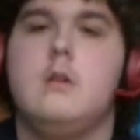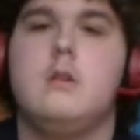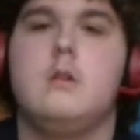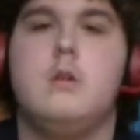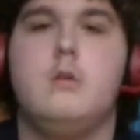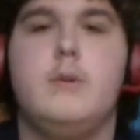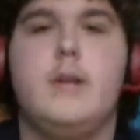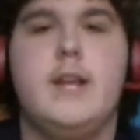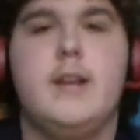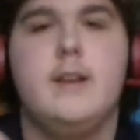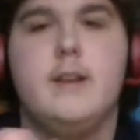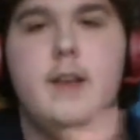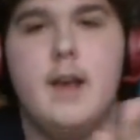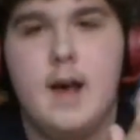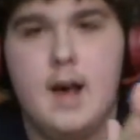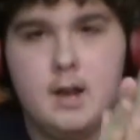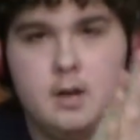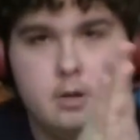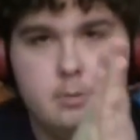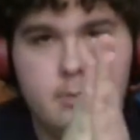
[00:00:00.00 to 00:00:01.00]
Coming in
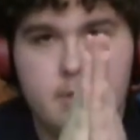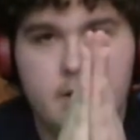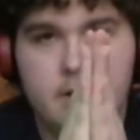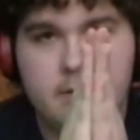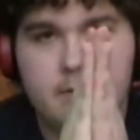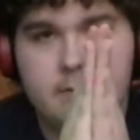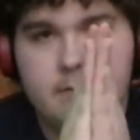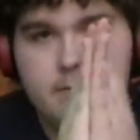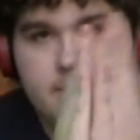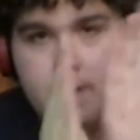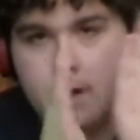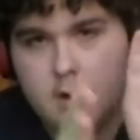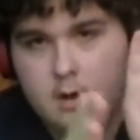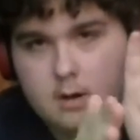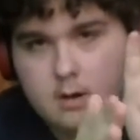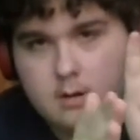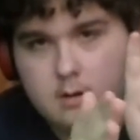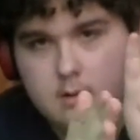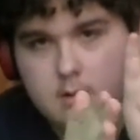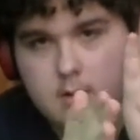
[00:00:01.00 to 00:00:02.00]
at number
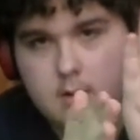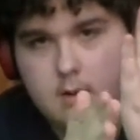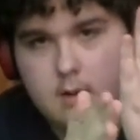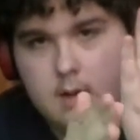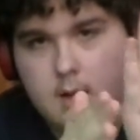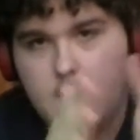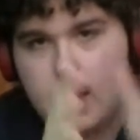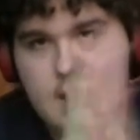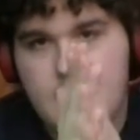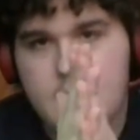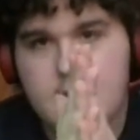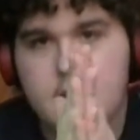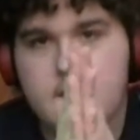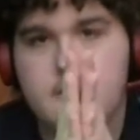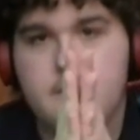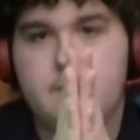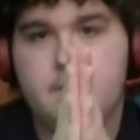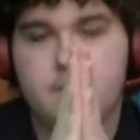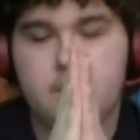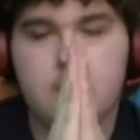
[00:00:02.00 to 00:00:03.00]
4, I
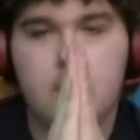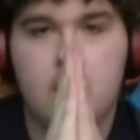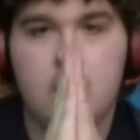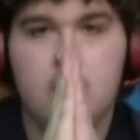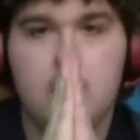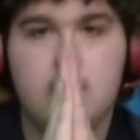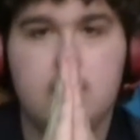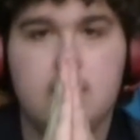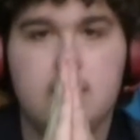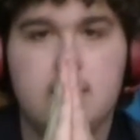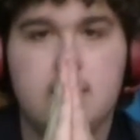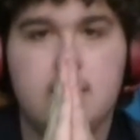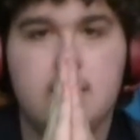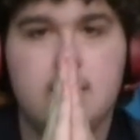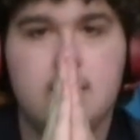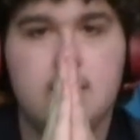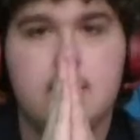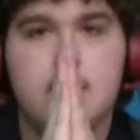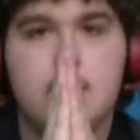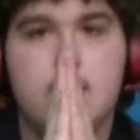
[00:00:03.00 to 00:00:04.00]
have got
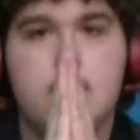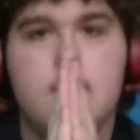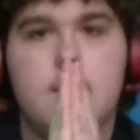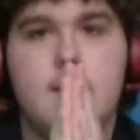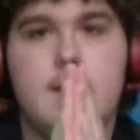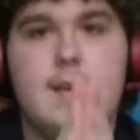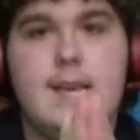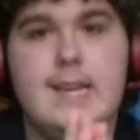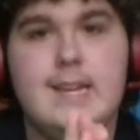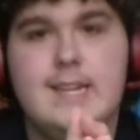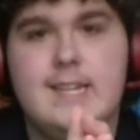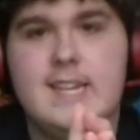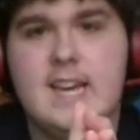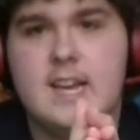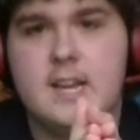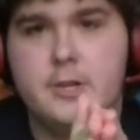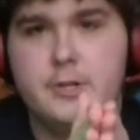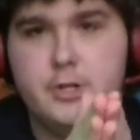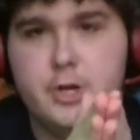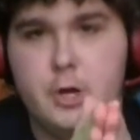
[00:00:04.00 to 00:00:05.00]

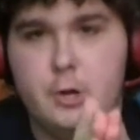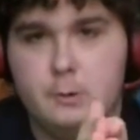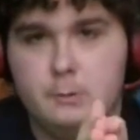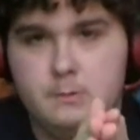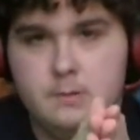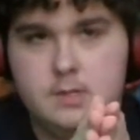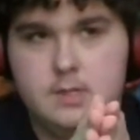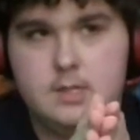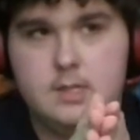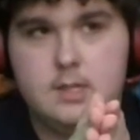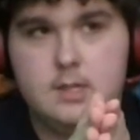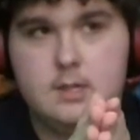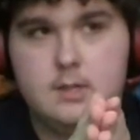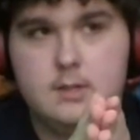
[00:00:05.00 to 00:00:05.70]
Indiana Jones.